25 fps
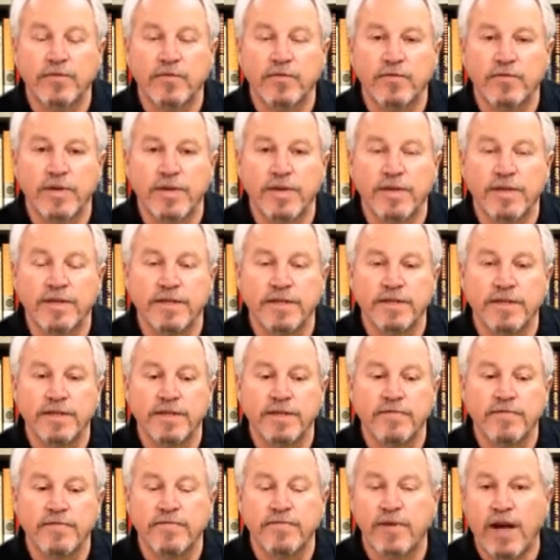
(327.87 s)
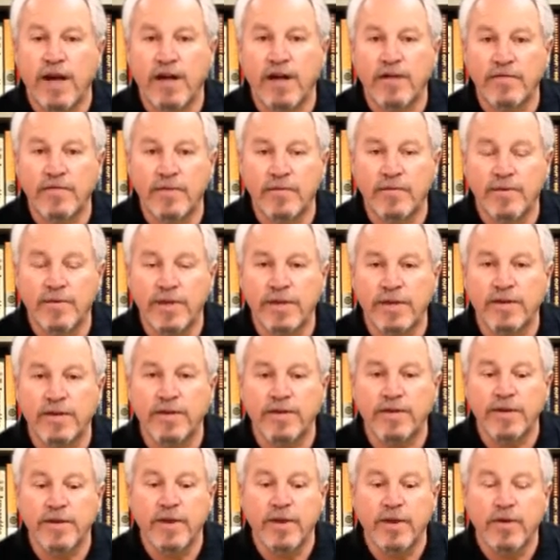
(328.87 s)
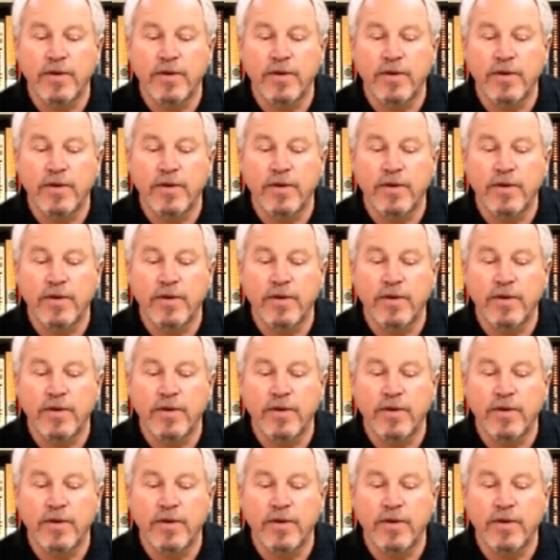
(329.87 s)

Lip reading: would involve the reader,